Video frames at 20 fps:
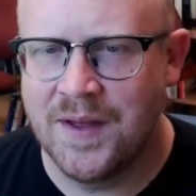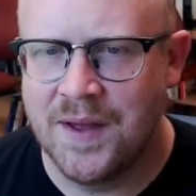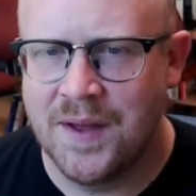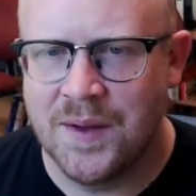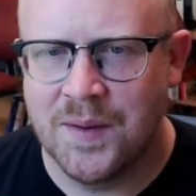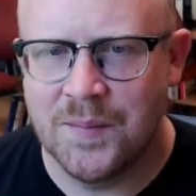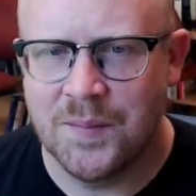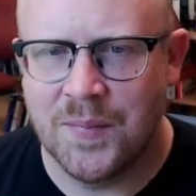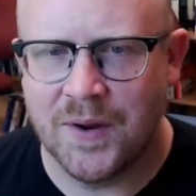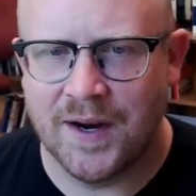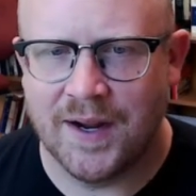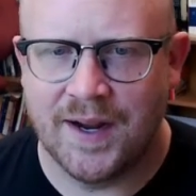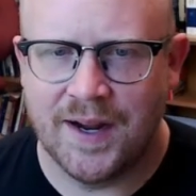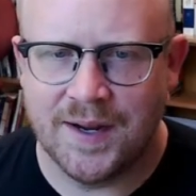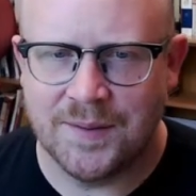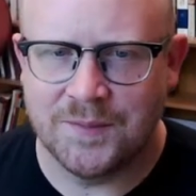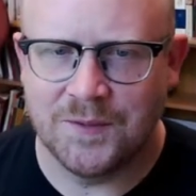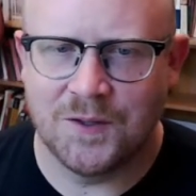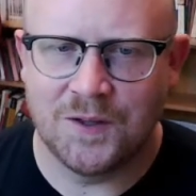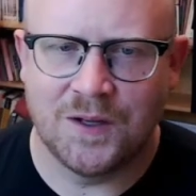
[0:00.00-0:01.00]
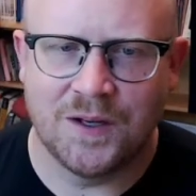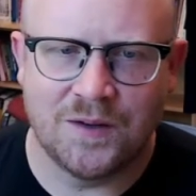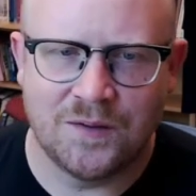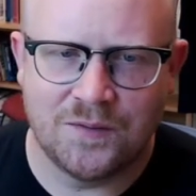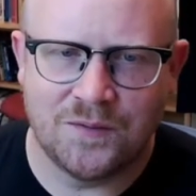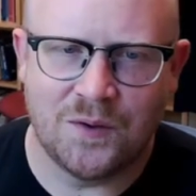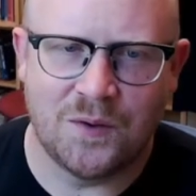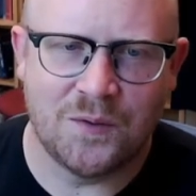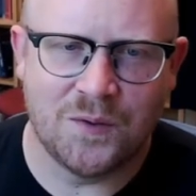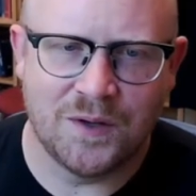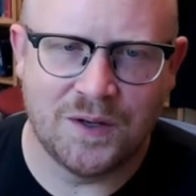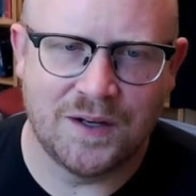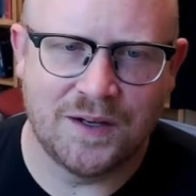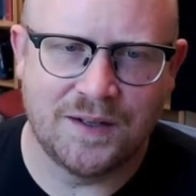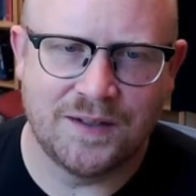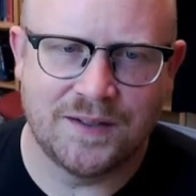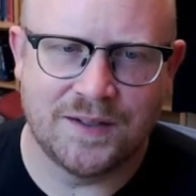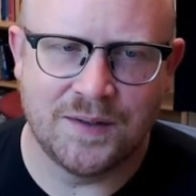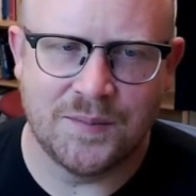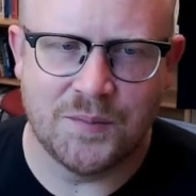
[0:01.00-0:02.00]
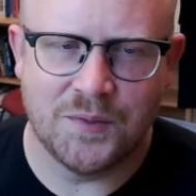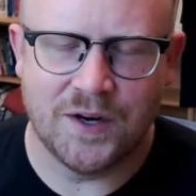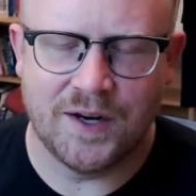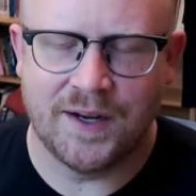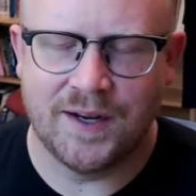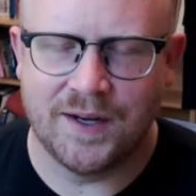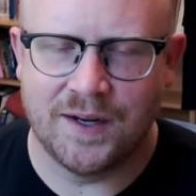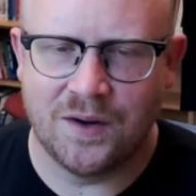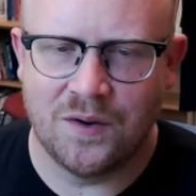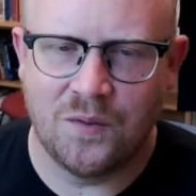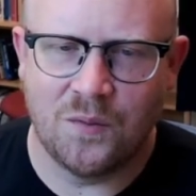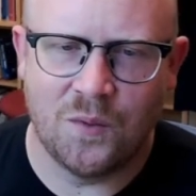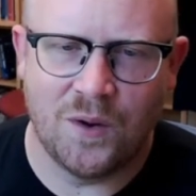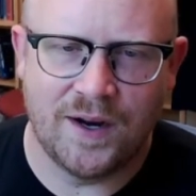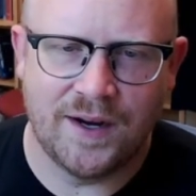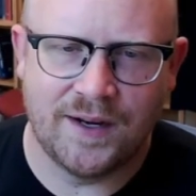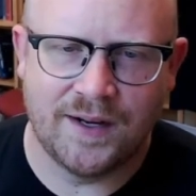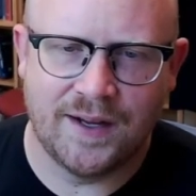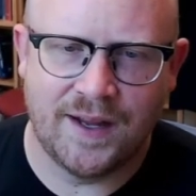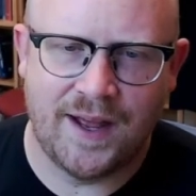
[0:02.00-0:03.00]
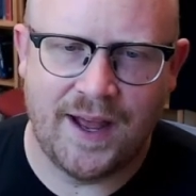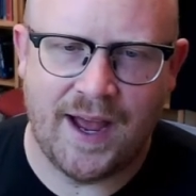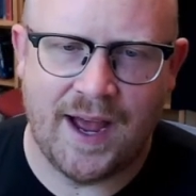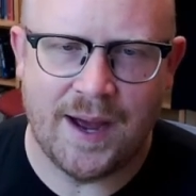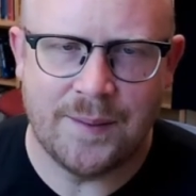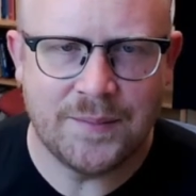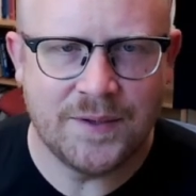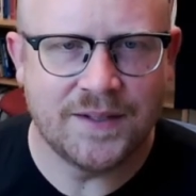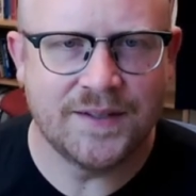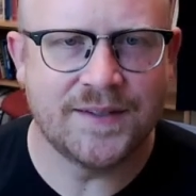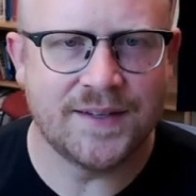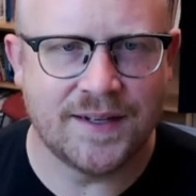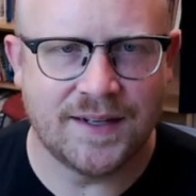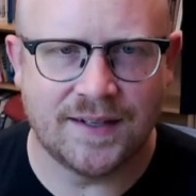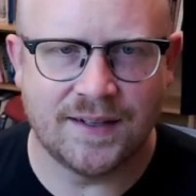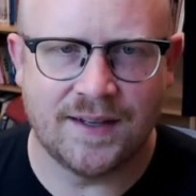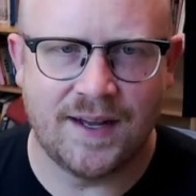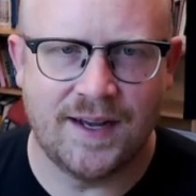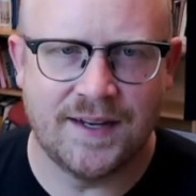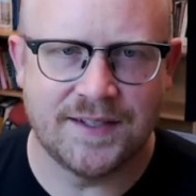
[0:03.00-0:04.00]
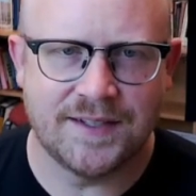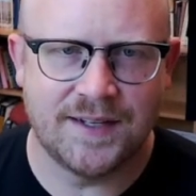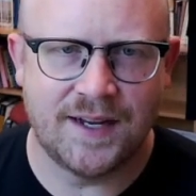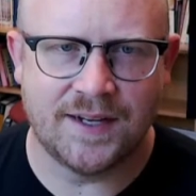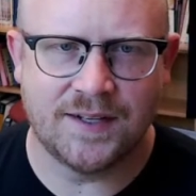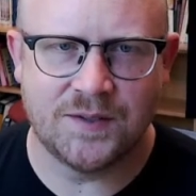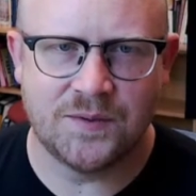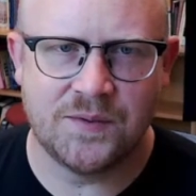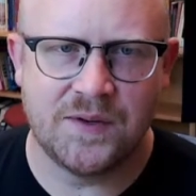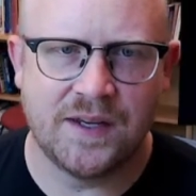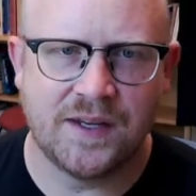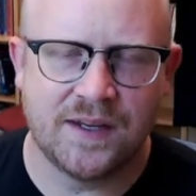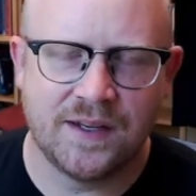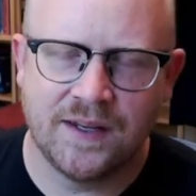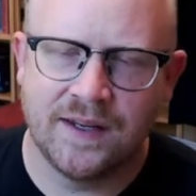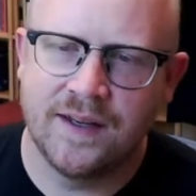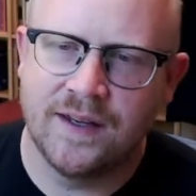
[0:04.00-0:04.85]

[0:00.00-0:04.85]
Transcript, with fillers: but I am looking forward to bringing what happens in class next week